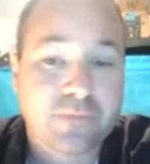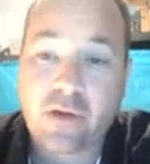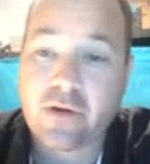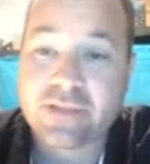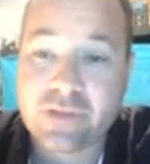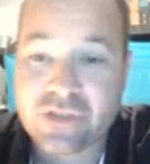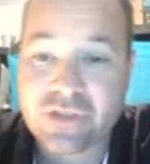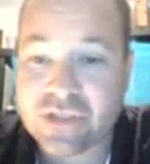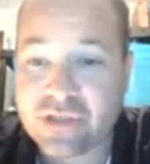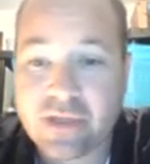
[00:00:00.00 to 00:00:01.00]
All right, so let's
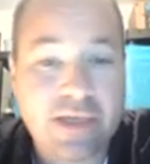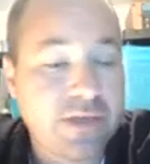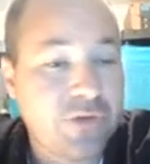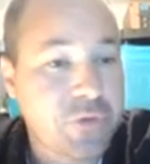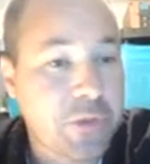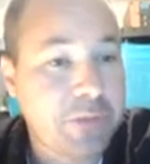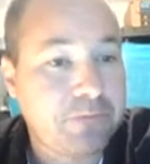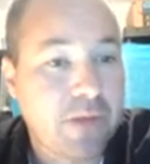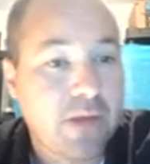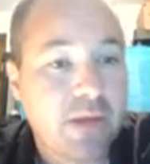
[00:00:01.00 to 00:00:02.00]
just get into it.
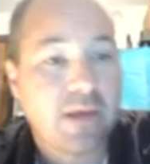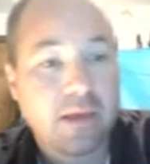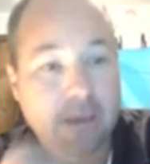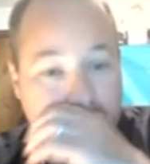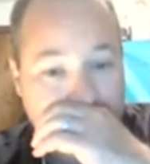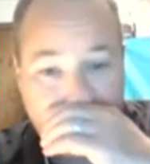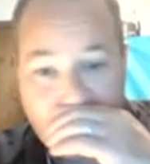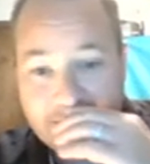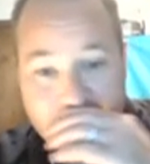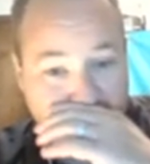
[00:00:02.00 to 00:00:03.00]

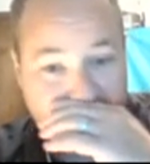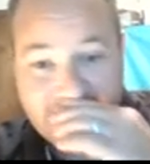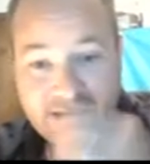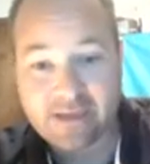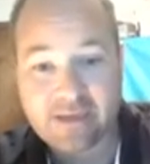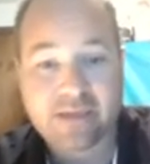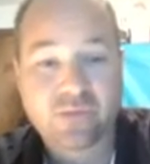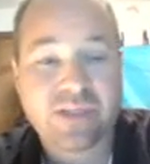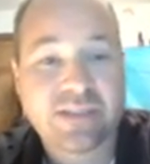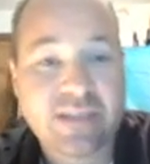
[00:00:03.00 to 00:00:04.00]
Remember, as we
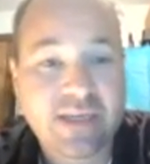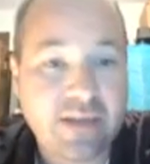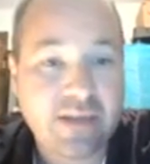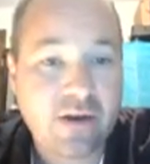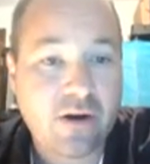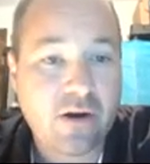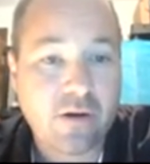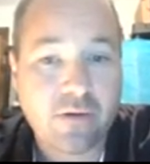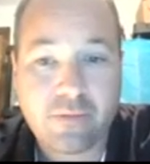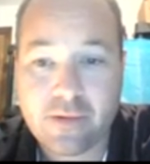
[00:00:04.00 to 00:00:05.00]
said in
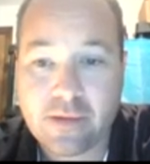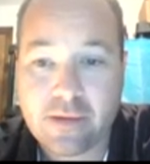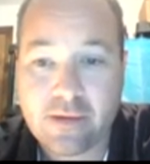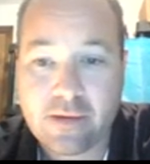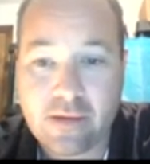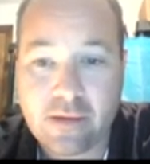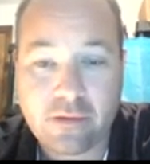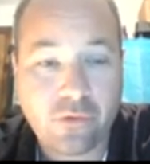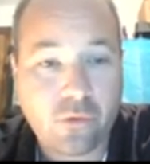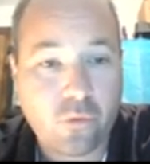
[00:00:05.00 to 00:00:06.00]
our
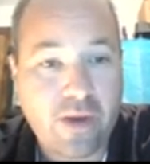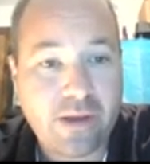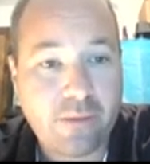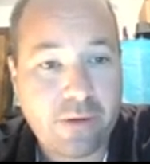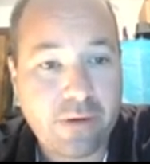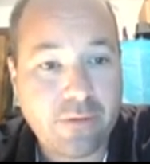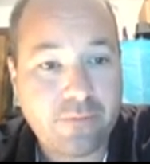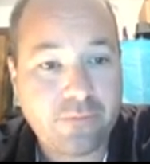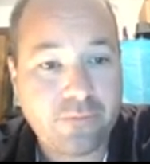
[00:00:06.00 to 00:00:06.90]
little write-up here,